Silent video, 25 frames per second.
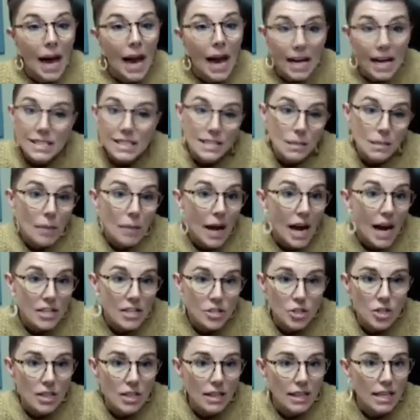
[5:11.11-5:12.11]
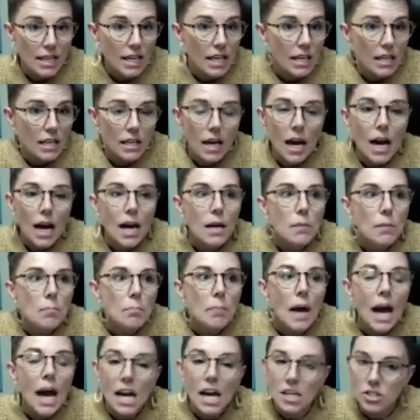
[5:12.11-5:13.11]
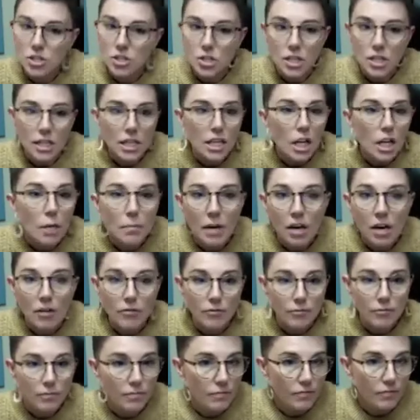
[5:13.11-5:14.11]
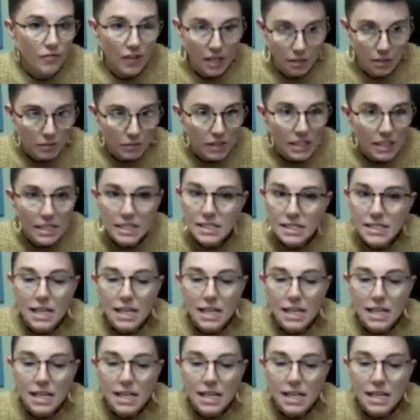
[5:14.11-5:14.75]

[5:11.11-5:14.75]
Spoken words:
it's a passion thing. I'm passionate about families.